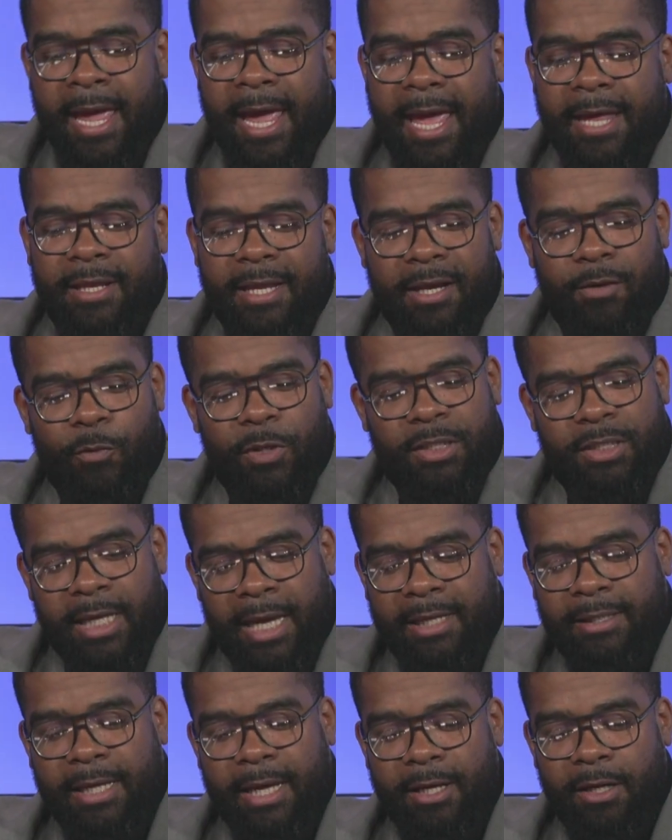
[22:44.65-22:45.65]
And then we
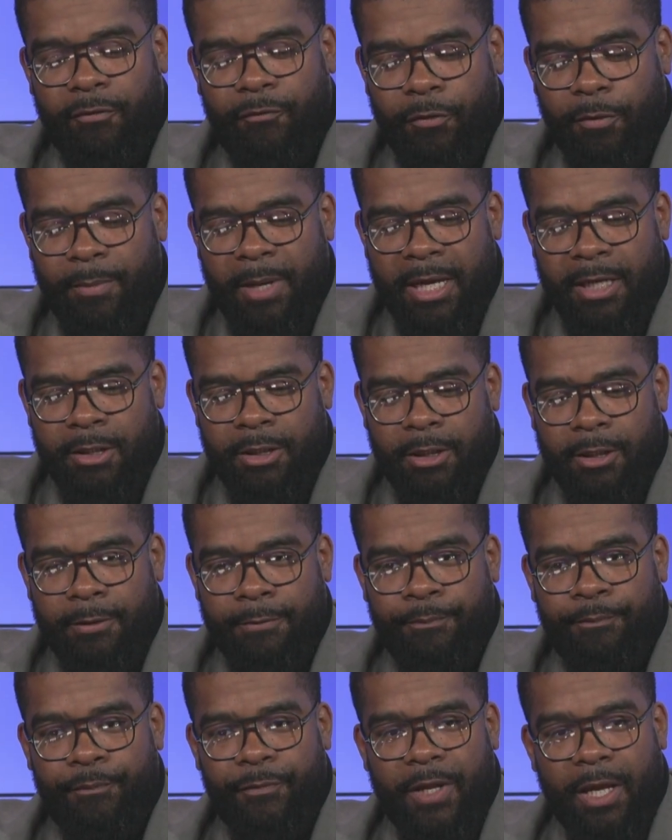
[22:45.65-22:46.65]
take that
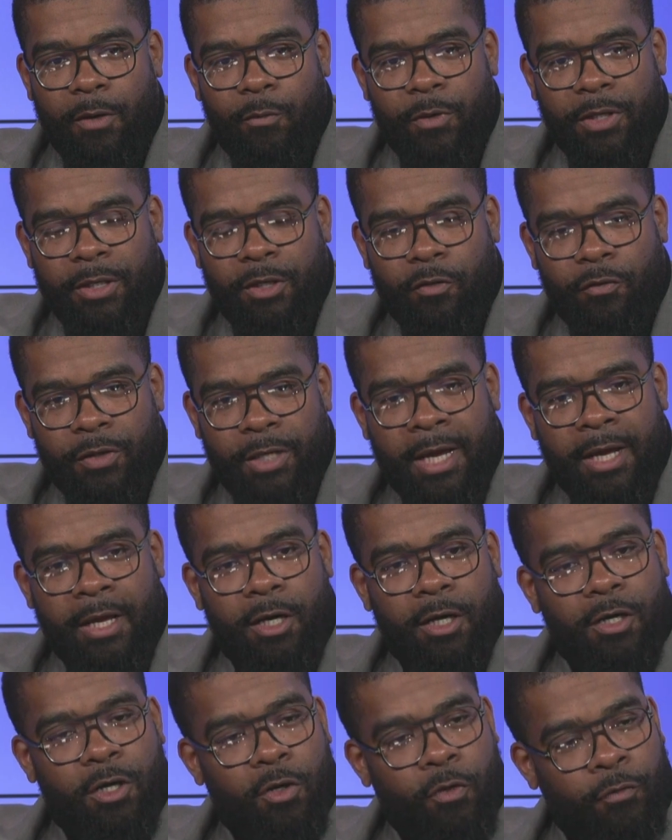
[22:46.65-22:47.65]
information and we create
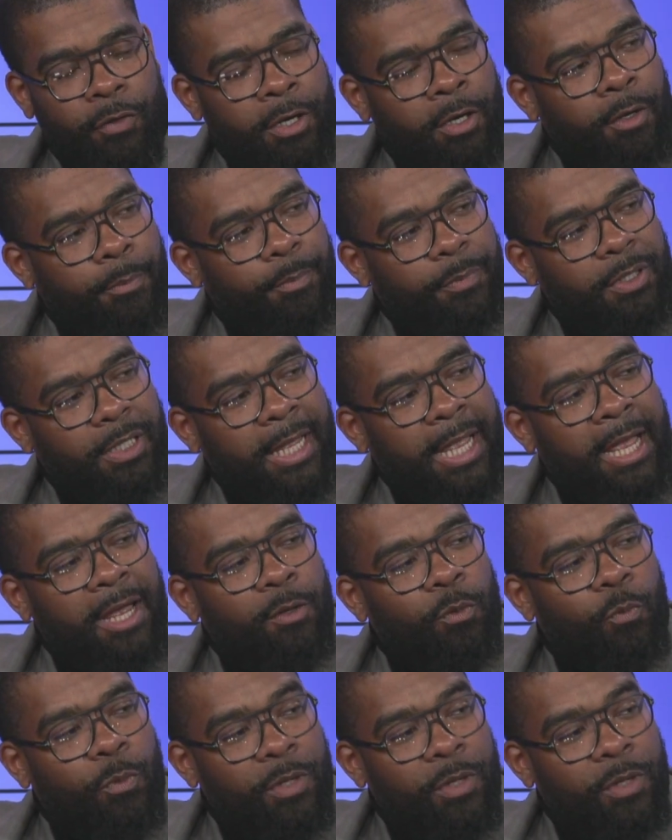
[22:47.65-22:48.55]
a career plan